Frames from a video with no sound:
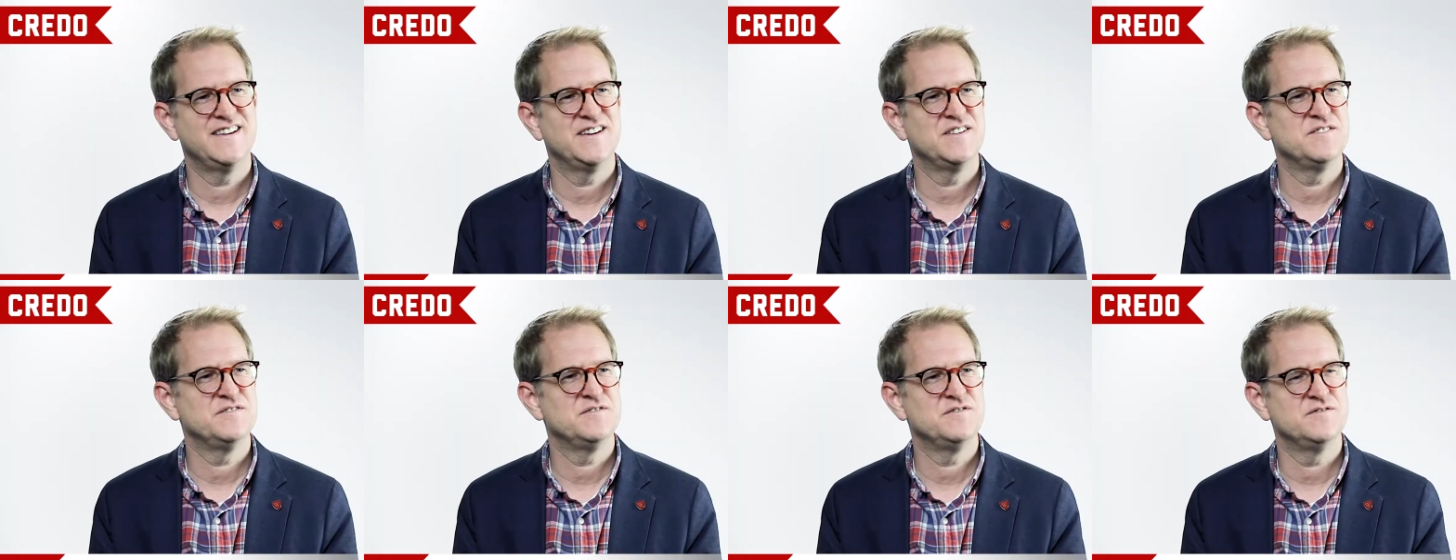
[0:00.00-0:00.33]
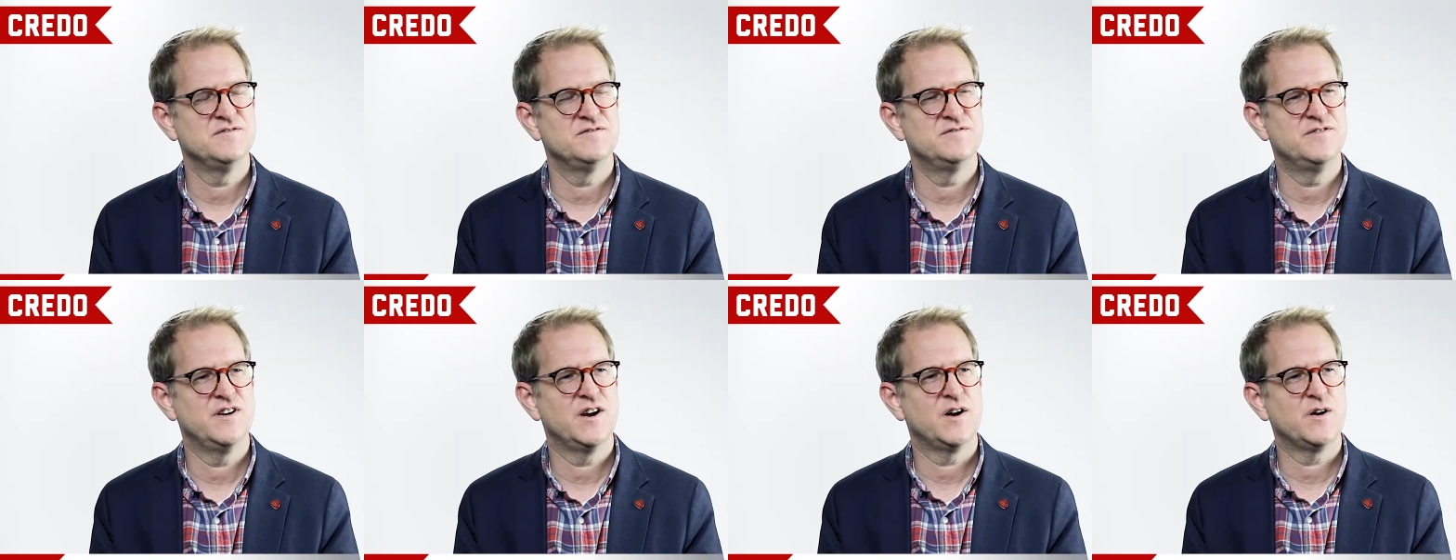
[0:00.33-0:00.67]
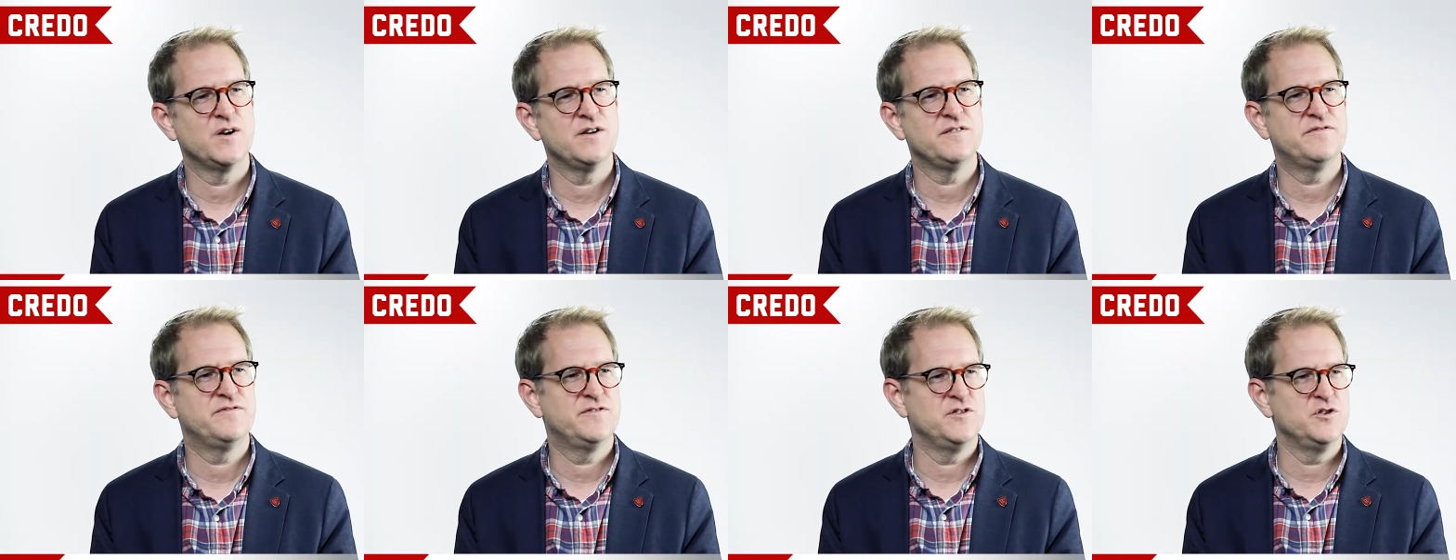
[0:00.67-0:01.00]
yet
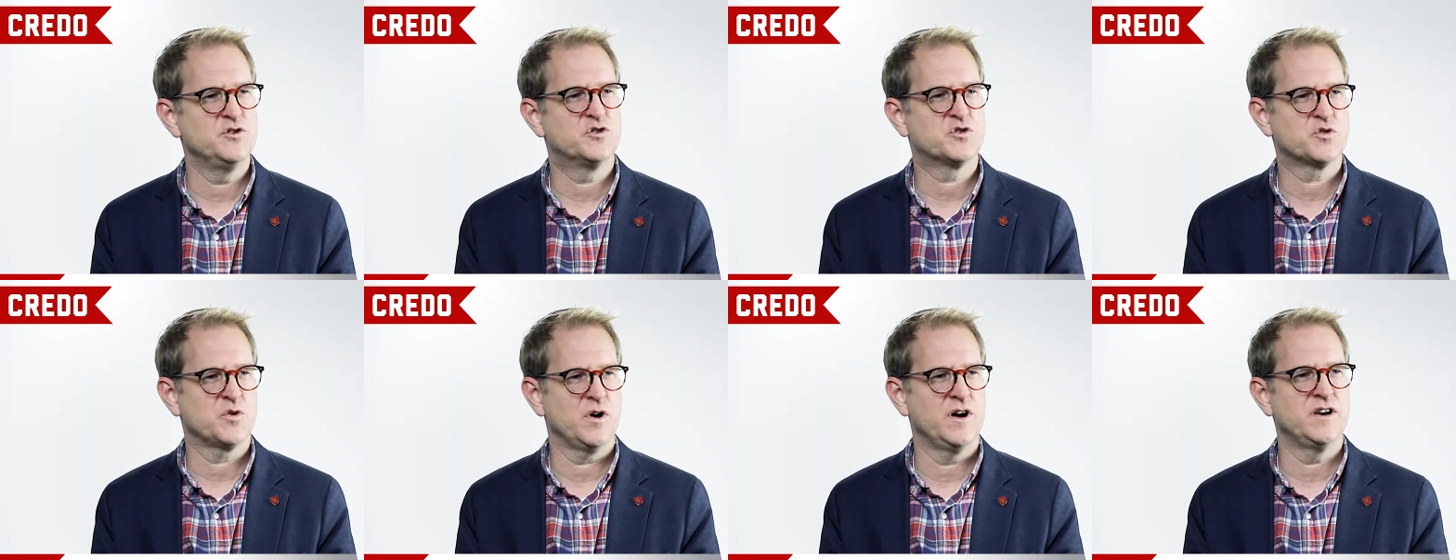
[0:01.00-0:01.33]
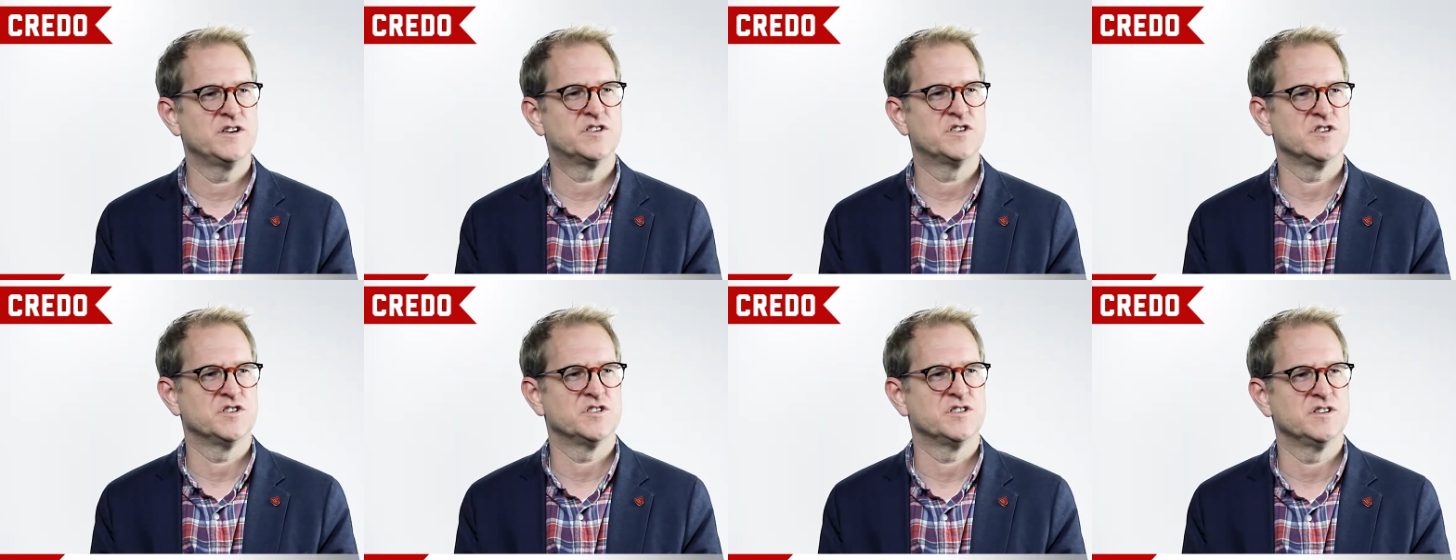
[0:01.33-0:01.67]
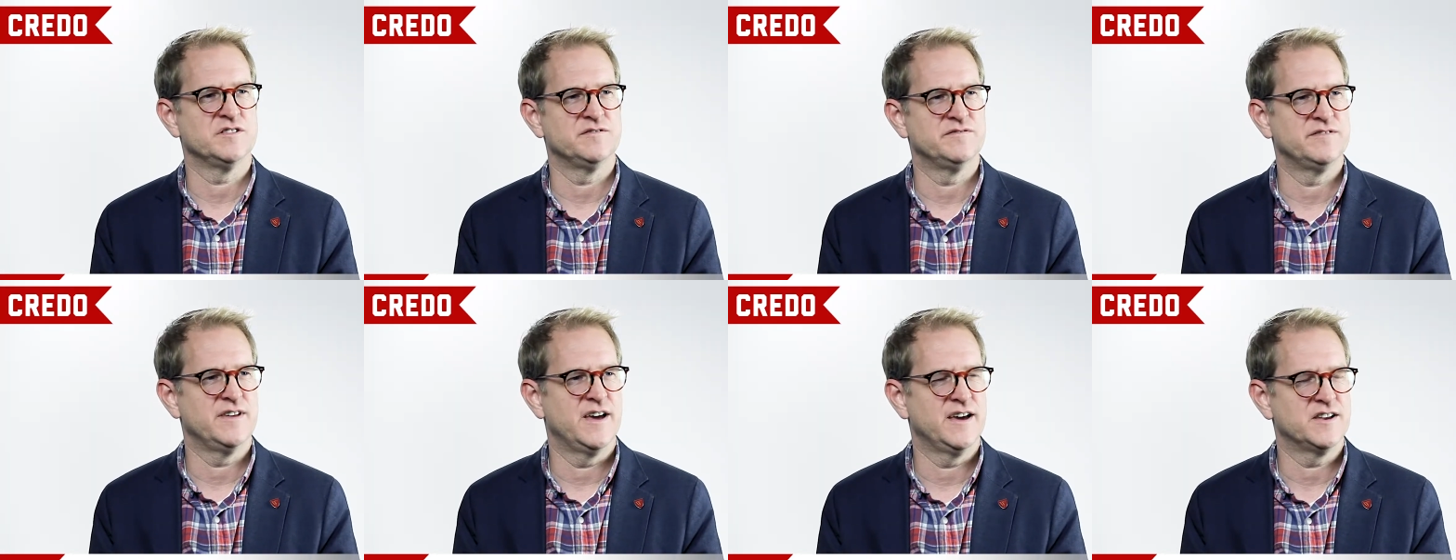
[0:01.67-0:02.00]
very few traces of